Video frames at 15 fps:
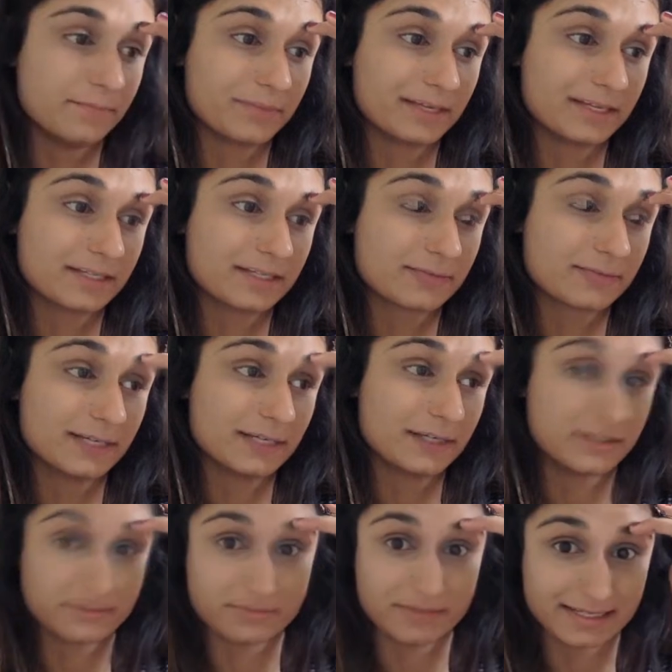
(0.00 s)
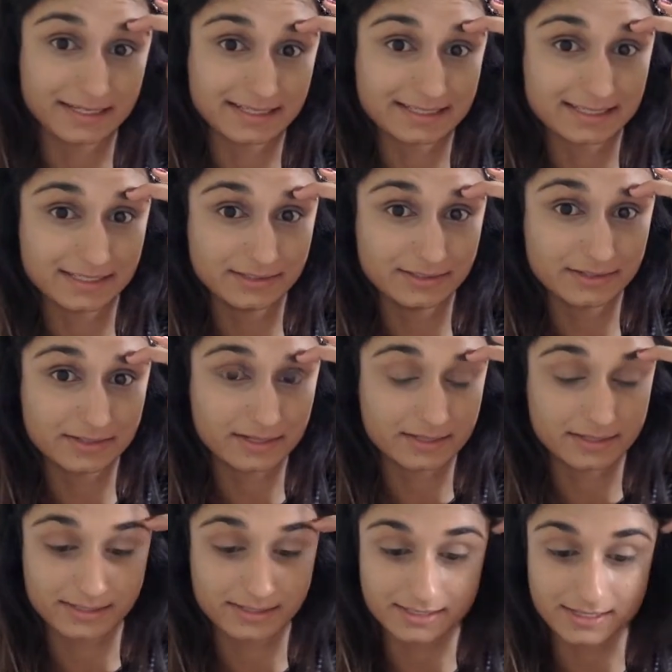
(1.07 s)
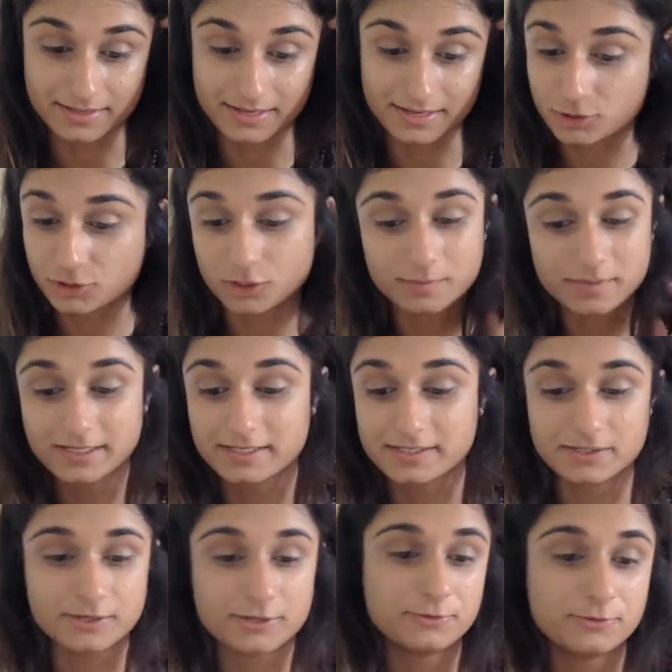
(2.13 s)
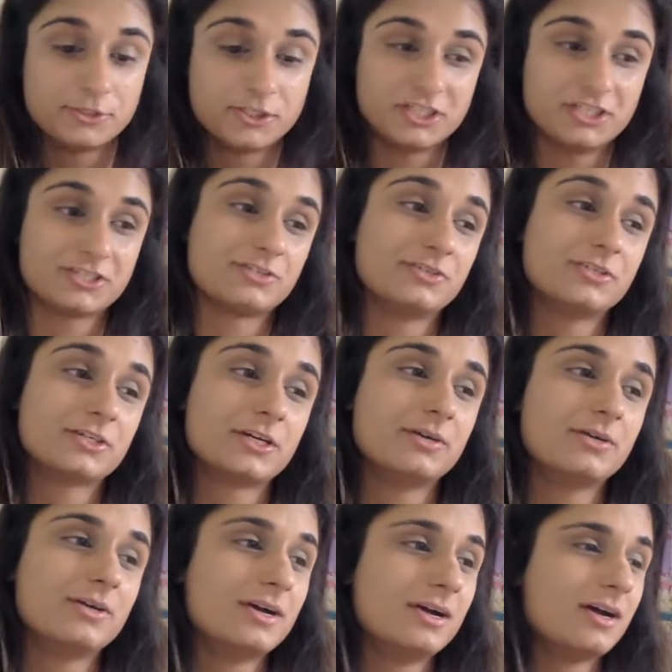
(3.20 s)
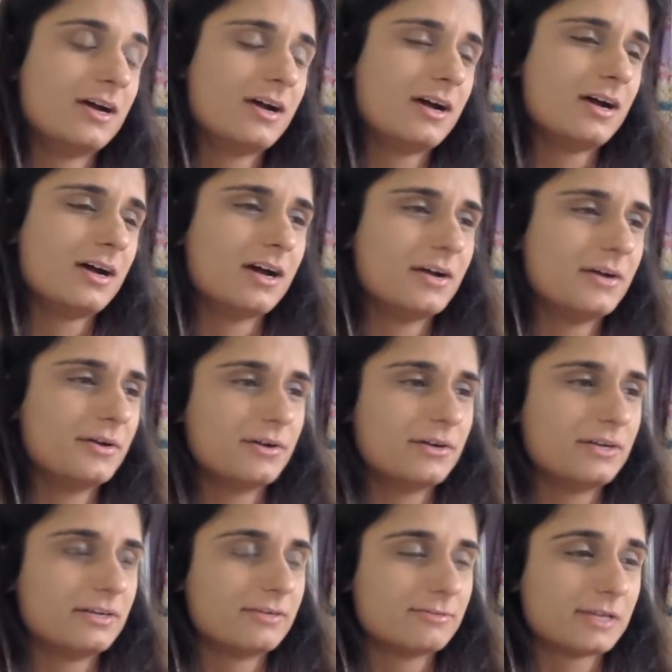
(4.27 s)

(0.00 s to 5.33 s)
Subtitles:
it's really good for buying silk and things like that. Shopping is huge in Suzhou, not only for